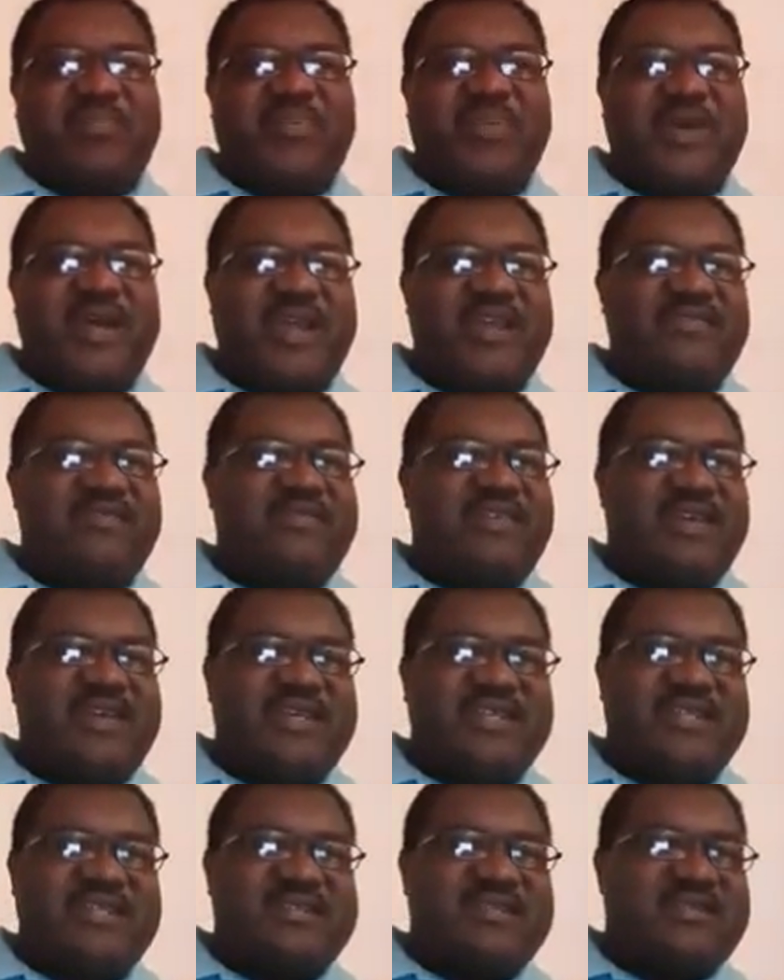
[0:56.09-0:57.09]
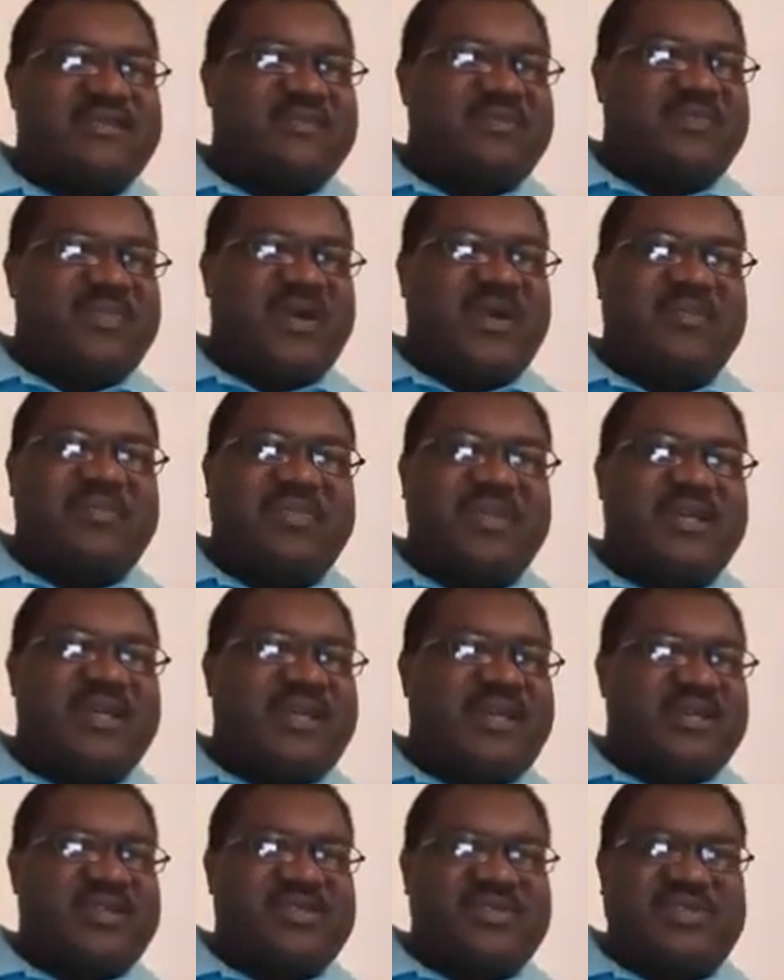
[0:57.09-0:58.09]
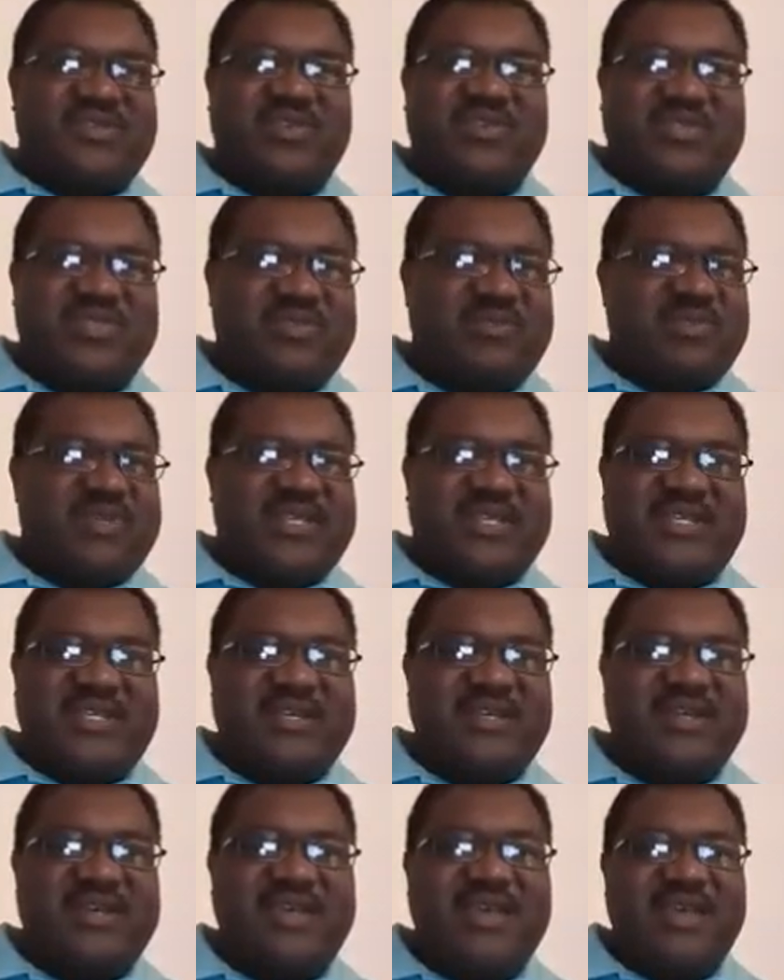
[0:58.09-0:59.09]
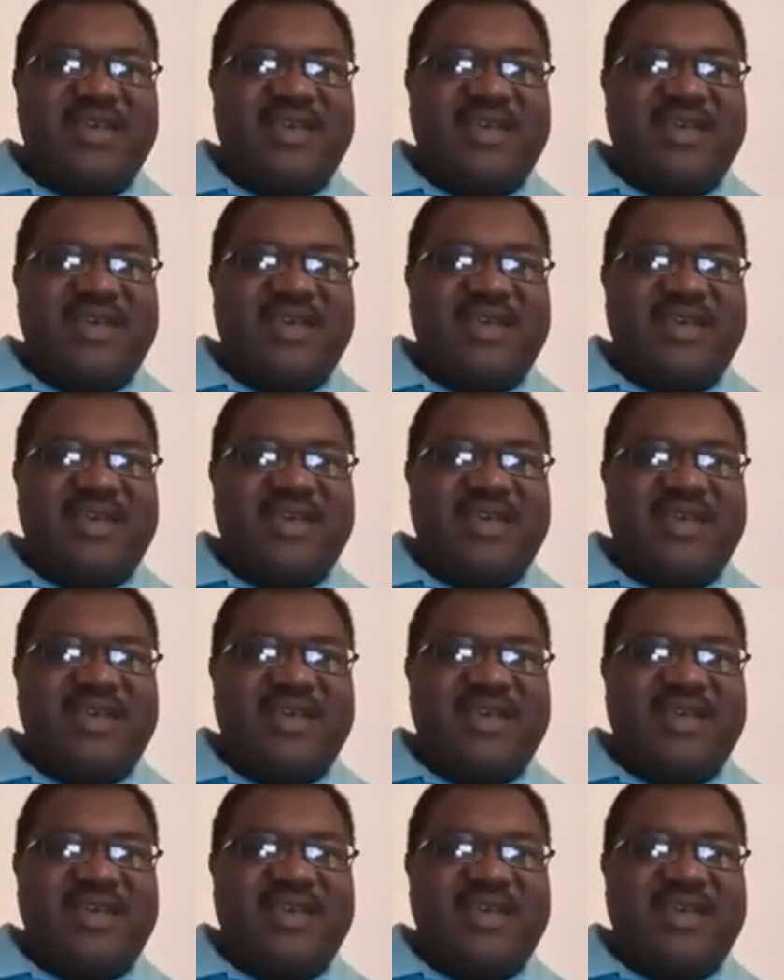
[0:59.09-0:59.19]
private and public and social media.